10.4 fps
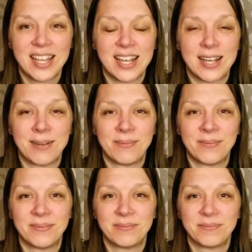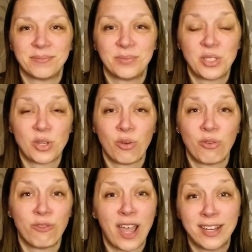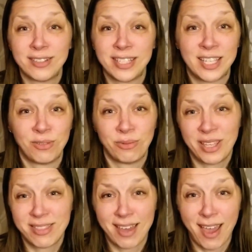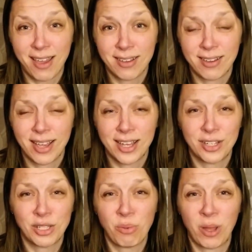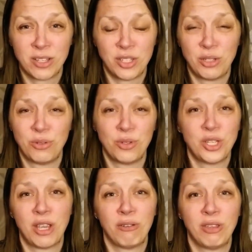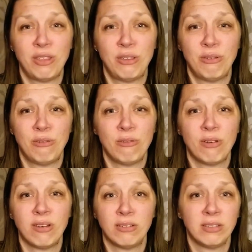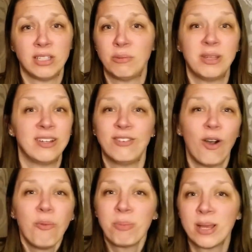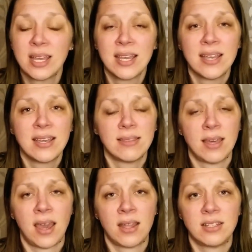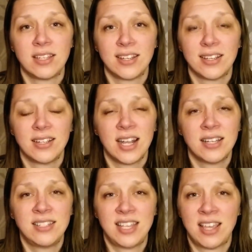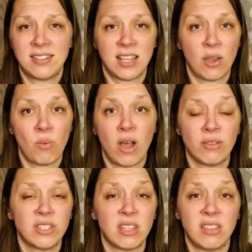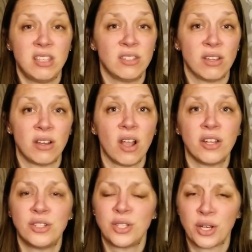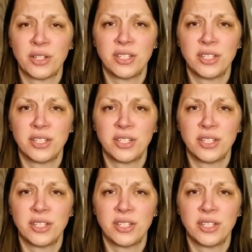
Um, so, finally, and with that, I just want to share with you a little bit of hope that God says that while some, these are uncertain